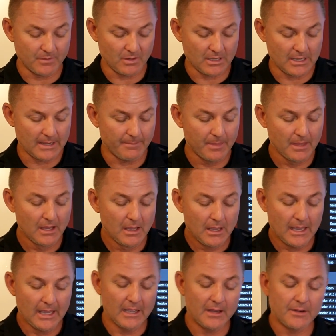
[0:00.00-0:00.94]
Okay,
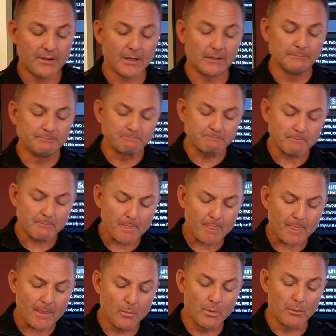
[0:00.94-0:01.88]
and
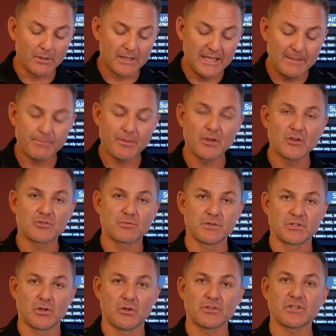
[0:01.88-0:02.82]
we will keep those
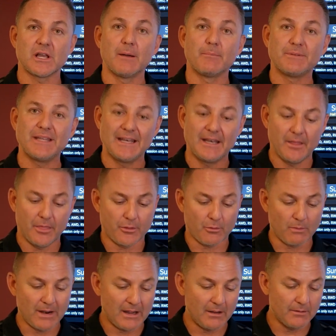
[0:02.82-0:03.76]
results updated
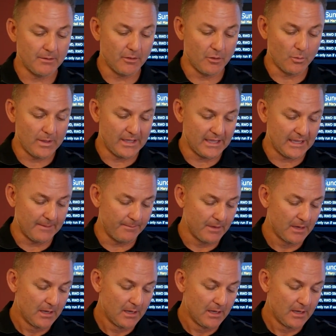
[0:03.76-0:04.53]
throughout the weekend.